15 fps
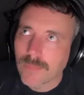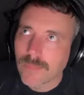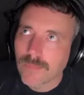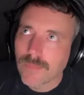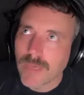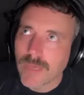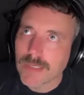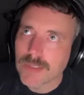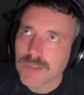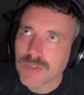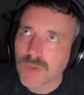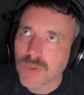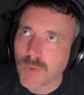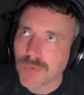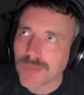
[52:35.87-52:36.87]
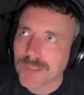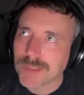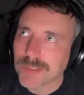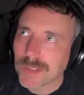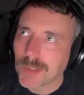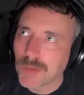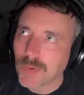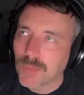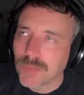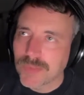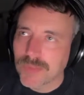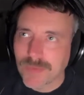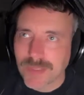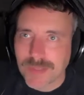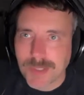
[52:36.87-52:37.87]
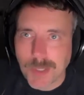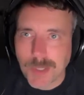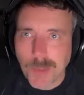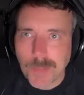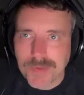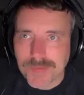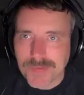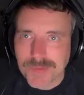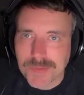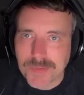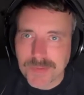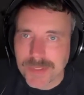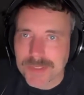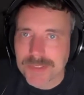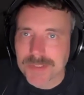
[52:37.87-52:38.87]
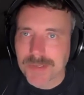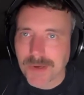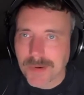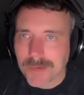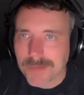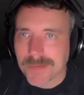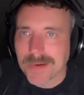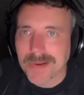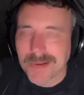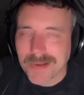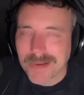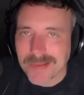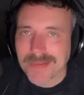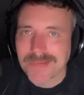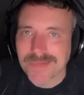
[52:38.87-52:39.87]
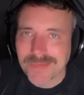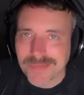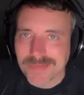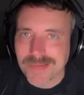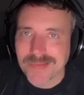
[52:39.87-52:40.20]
makes sure that the glue between the companies in the region is